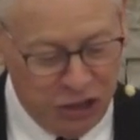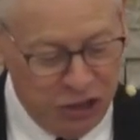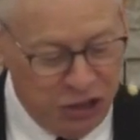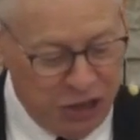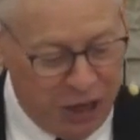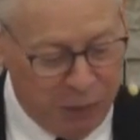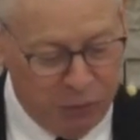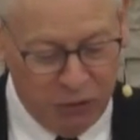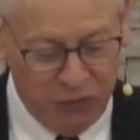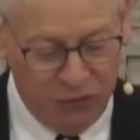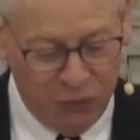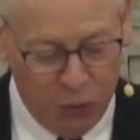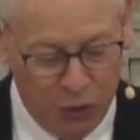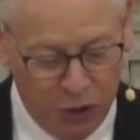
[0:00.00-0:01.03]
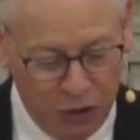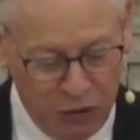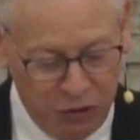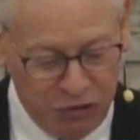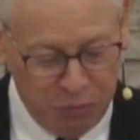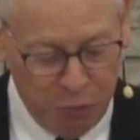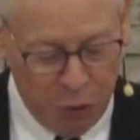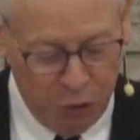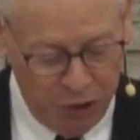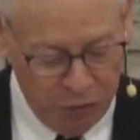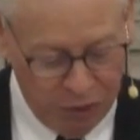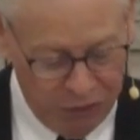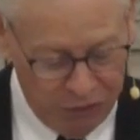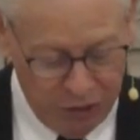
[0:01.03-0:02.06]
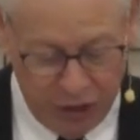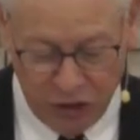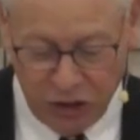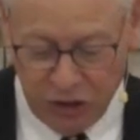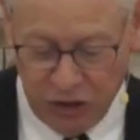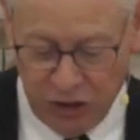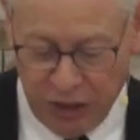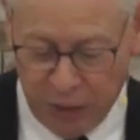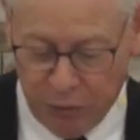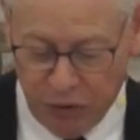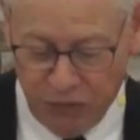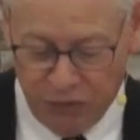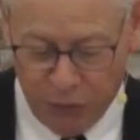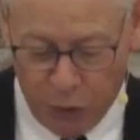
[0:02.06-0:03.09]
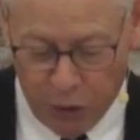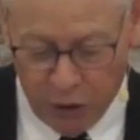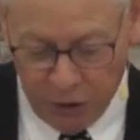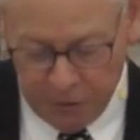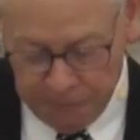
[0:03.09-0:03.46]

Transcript: chapter 4 this morning, Revelation chapter 4.